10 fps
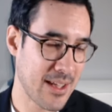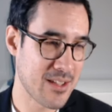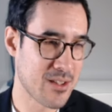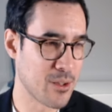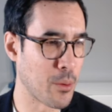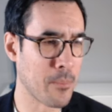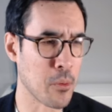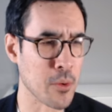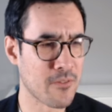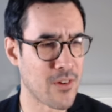Is the
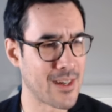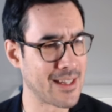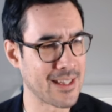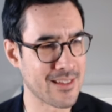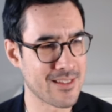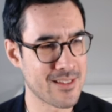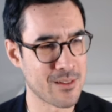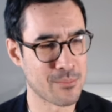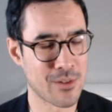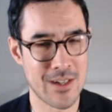report's findings
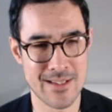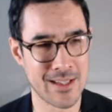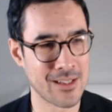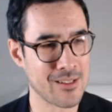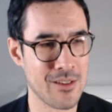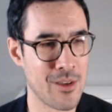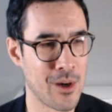surprising?